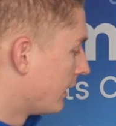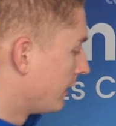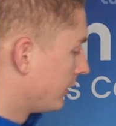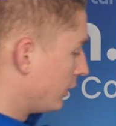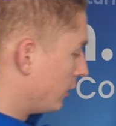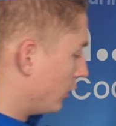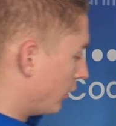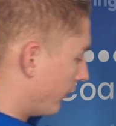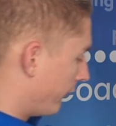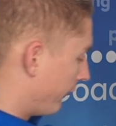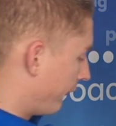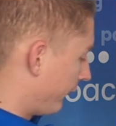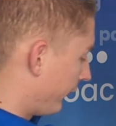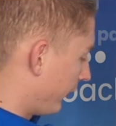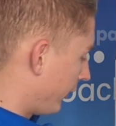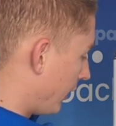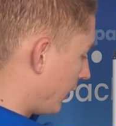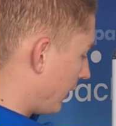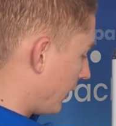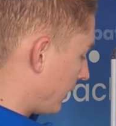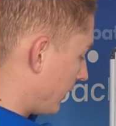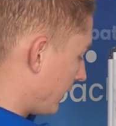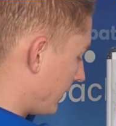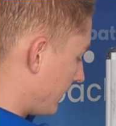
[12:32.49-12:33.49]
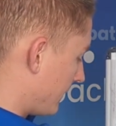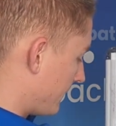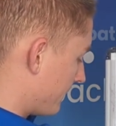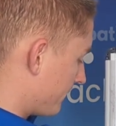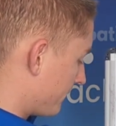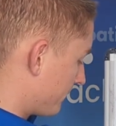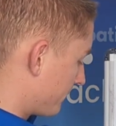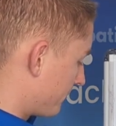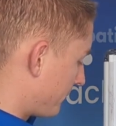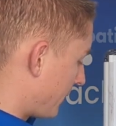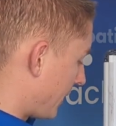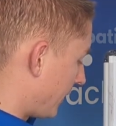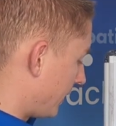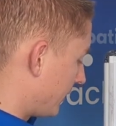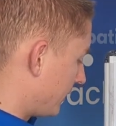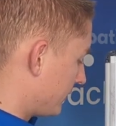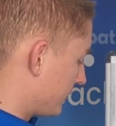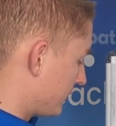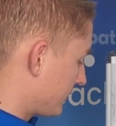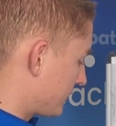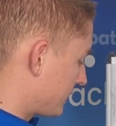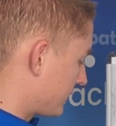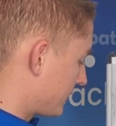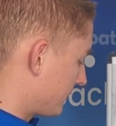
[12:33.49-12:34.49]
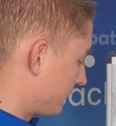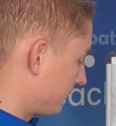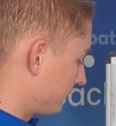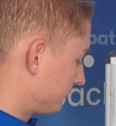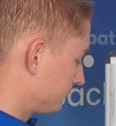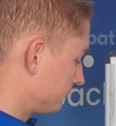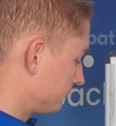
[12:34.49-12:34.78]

You've got balance.